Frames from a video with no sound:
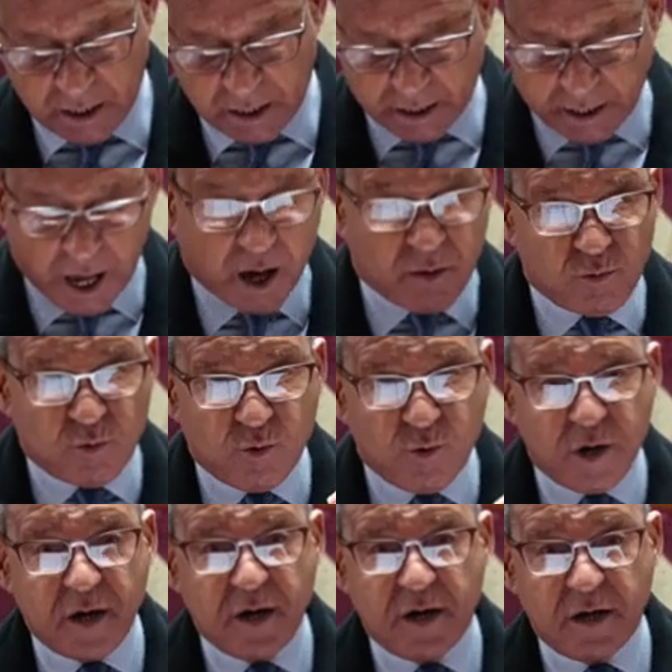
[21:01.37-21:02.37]
and I am
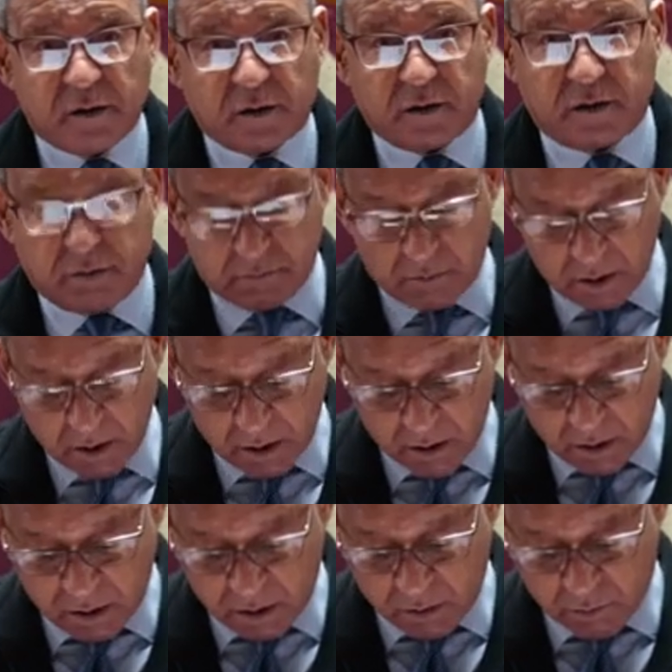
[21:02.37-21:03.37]
weary
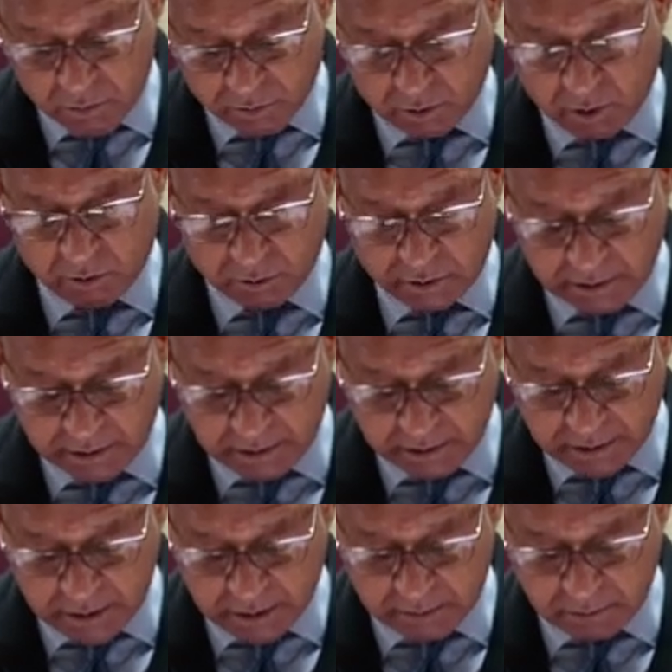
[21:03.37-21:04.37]
with holding
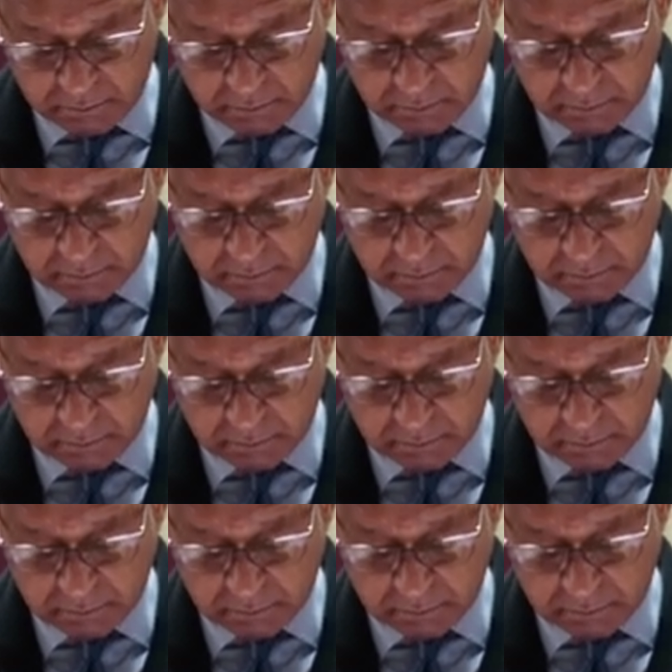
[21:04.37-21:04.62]
it in.